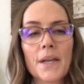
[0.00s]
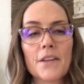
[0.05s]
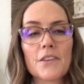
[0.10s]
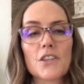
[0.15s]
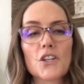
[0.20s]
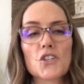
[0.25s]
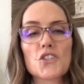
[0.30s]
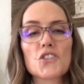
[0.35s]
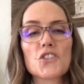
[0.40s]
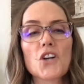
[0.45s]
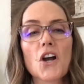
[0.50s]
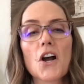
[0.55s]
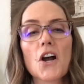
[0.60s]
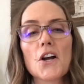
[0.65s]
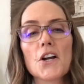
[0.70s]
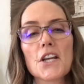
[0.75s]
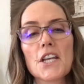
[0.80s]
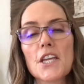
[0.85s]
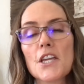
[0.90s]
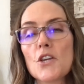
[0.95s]
There's
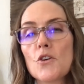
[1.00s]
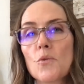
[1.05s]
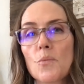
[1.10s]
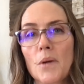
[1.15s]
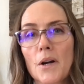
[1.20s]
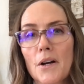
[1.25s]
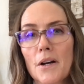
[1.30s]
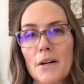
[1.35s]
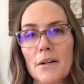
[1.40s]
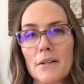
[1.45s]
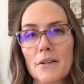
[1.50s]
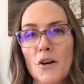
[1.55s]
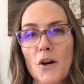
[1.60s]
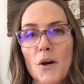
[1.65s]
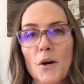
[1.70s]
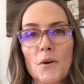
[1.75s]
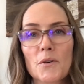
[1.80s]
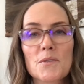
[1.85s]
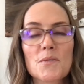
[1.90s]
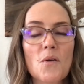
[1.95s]
dark humor,
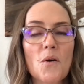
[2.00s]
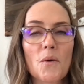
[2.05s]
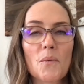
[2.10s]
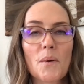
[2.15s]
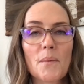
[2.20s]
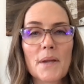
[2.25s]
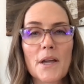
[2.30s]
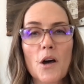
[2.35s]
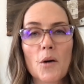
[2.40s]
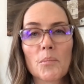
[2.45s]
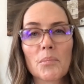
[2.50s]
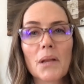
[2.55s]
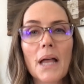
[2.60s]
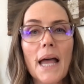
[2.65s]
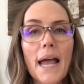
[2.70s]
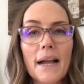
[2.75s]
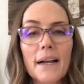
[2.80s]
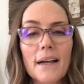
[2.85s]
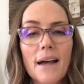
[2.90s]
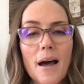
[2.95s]
or what we call
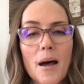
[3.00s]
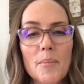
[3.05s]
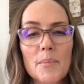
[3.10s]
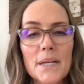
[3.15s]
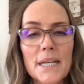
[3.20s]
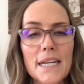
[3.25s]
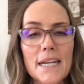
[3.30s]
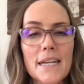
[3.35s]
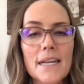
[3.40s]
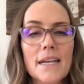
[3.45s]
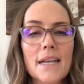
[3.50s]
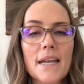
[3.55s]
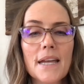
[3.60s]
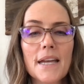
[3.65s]
black comedy.